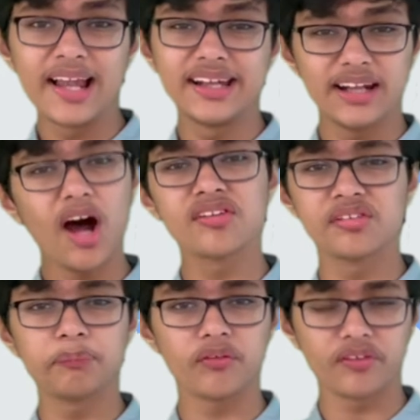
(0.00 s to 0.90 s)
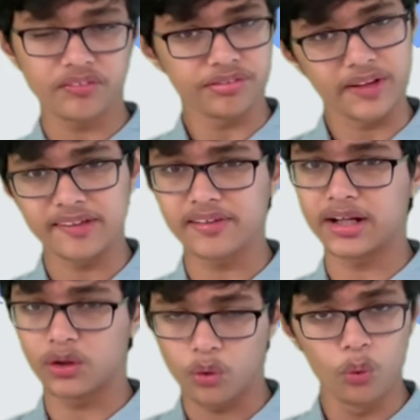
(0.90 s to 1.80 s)
large deposits of things
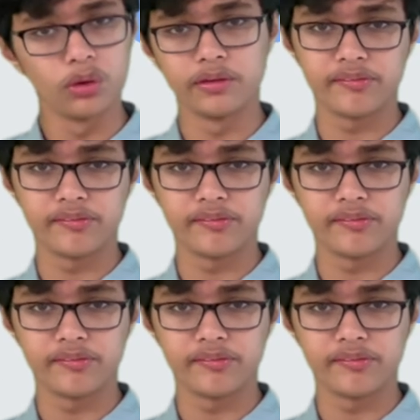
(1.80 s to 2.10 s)
like gold,